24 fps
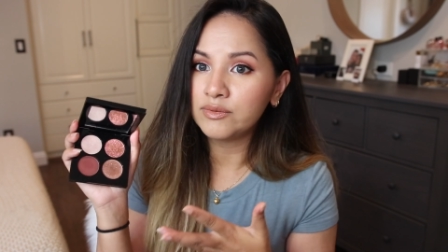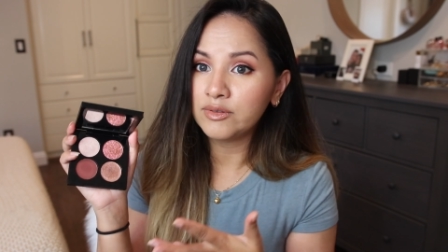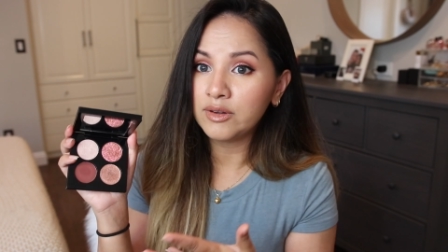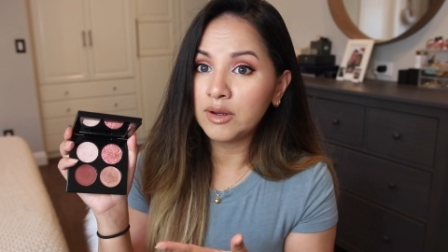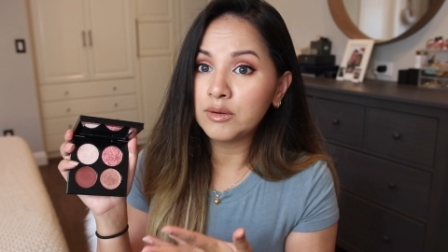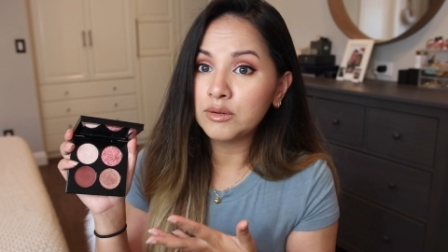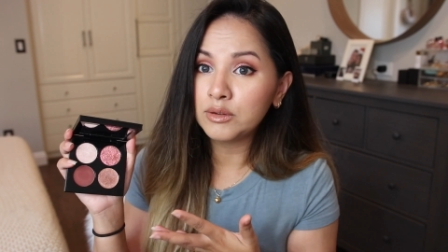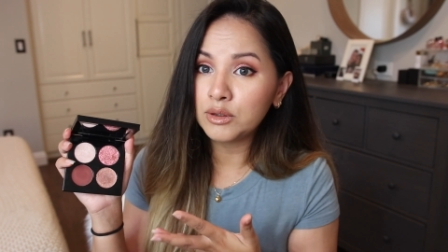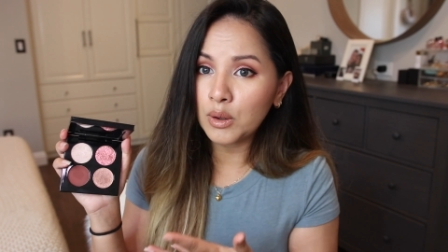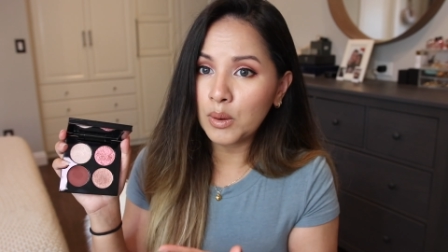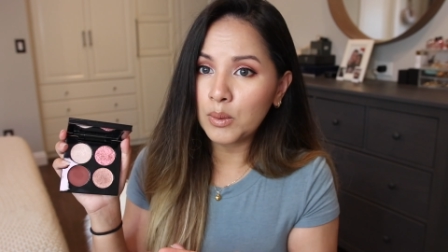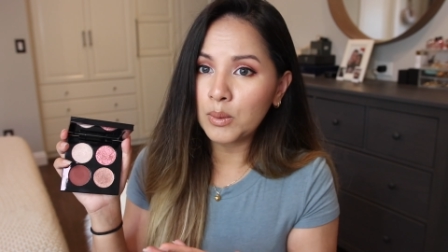if
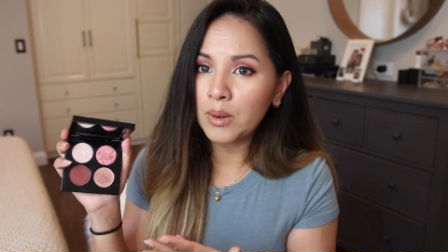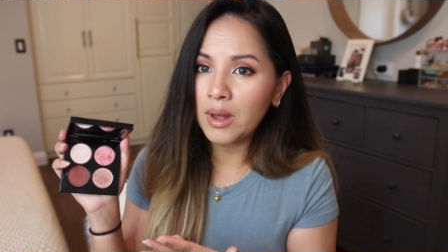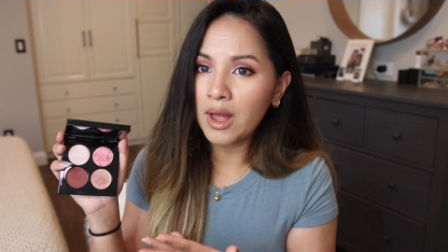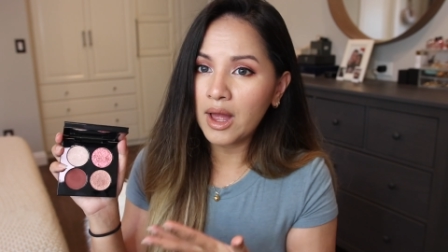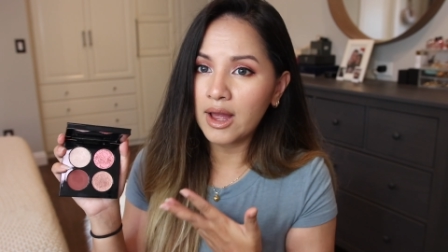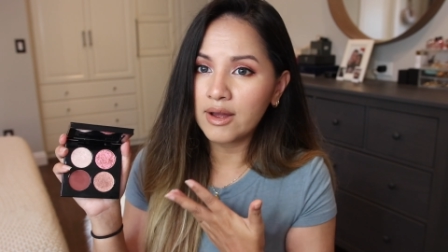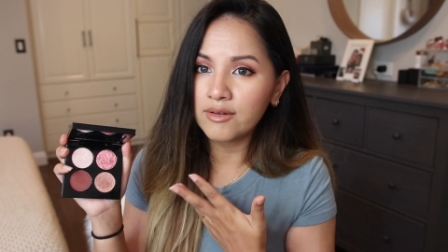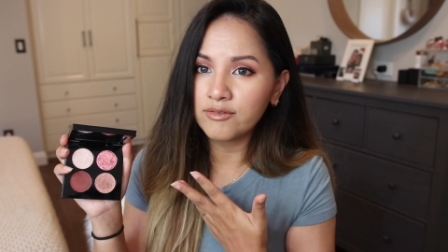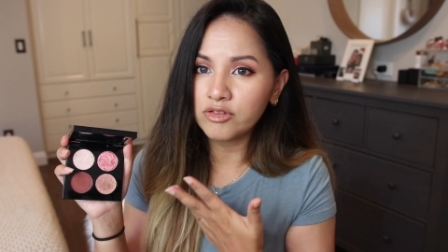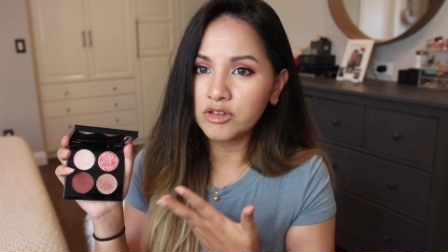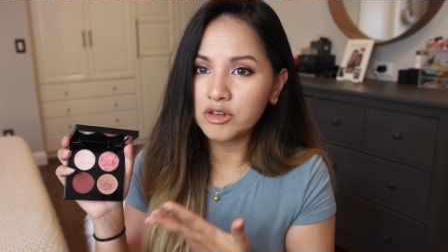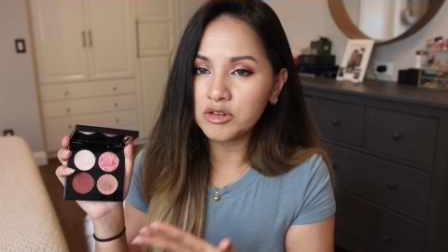you don't
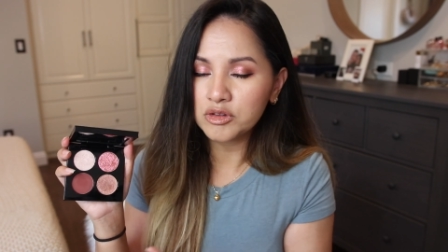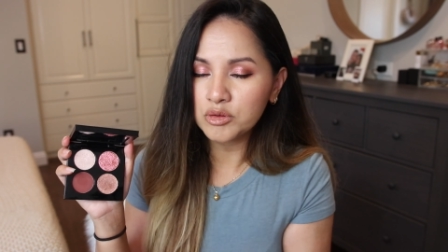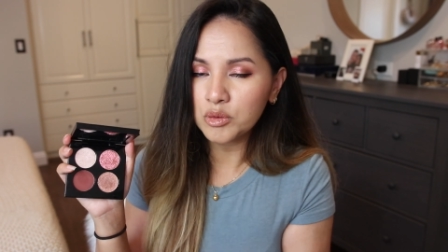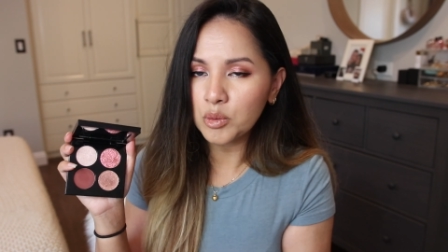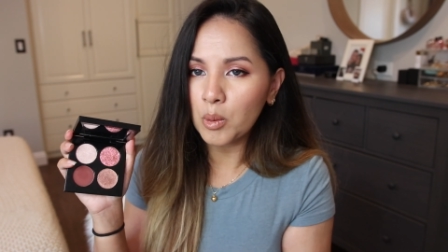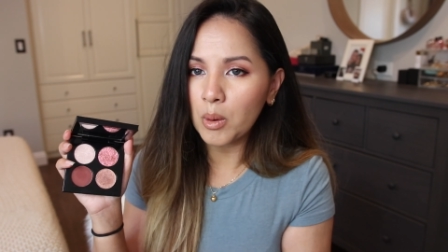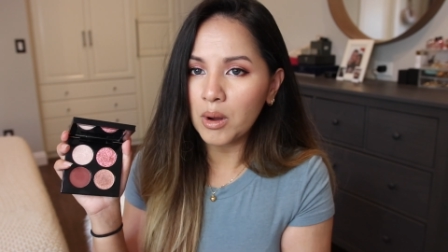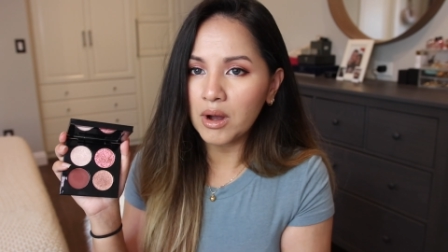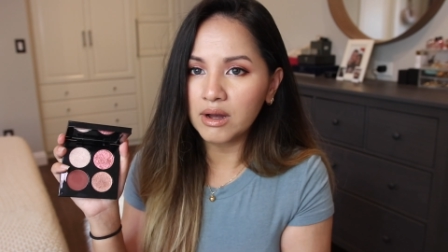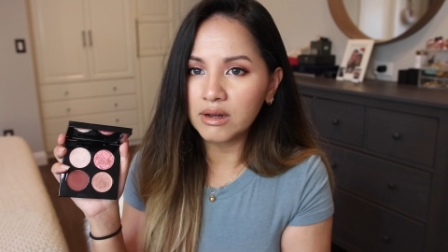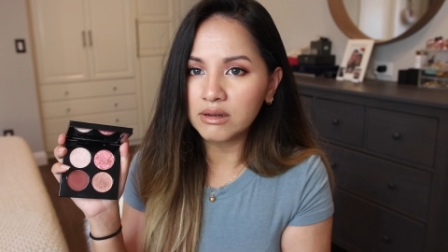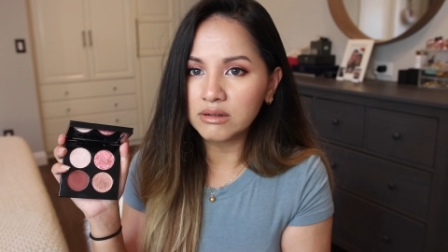have this
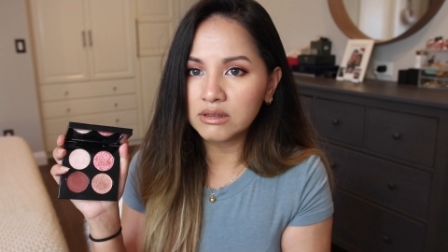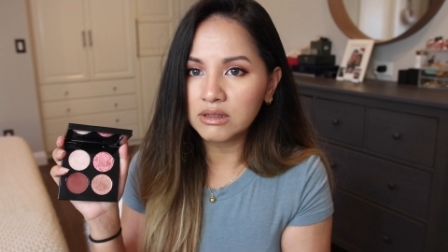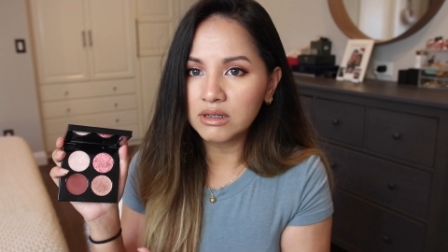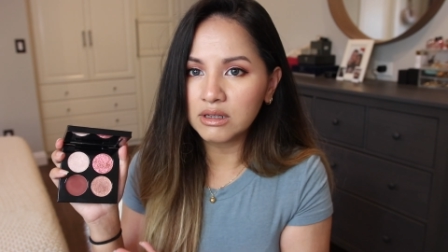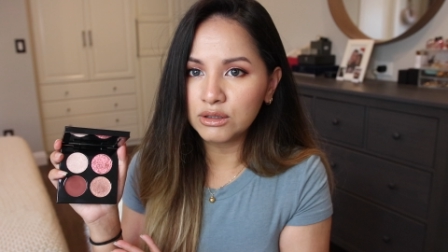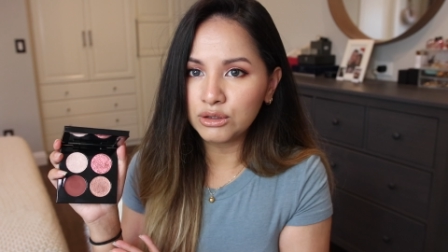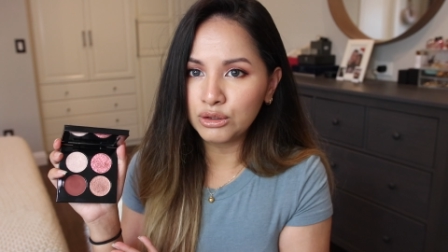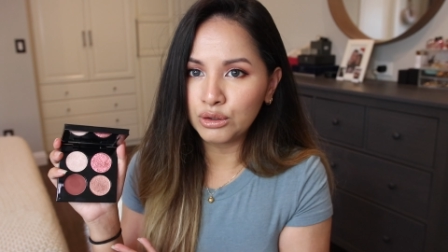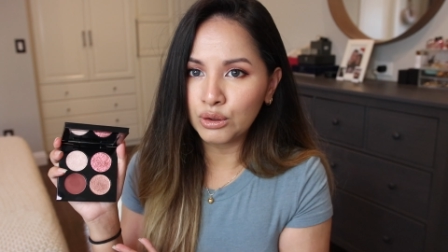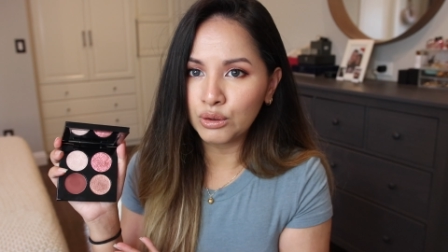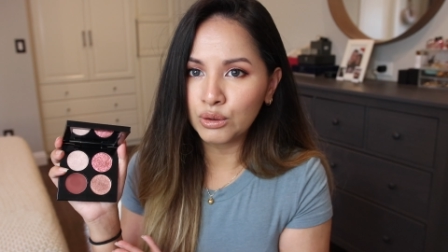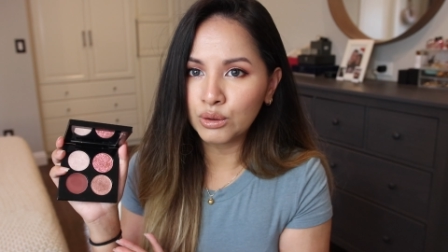quad
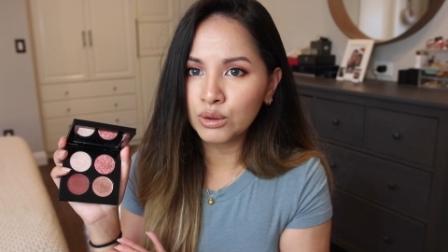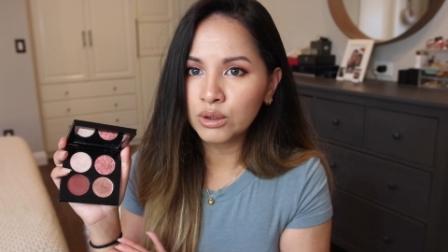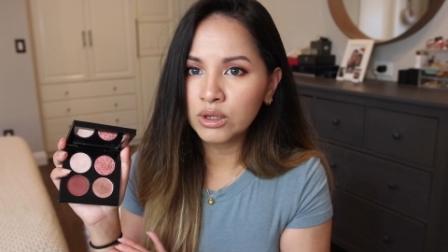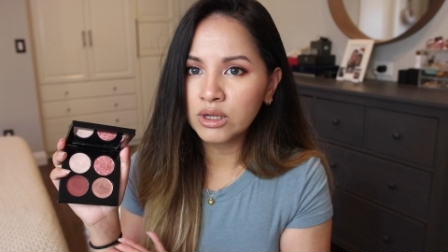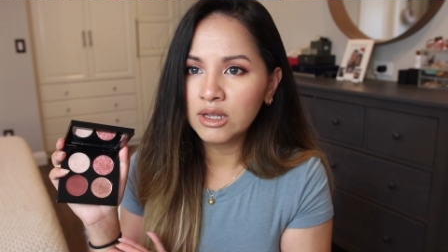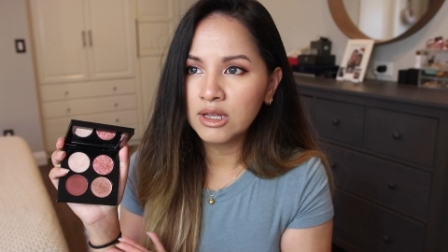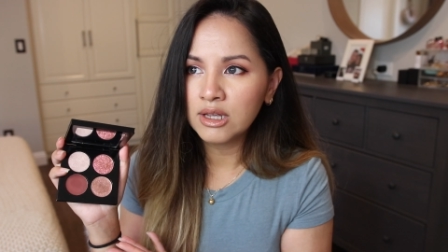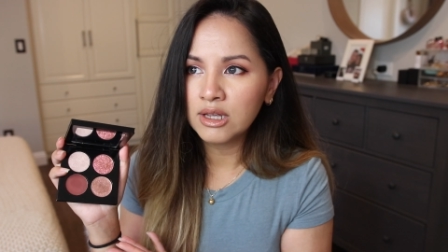in your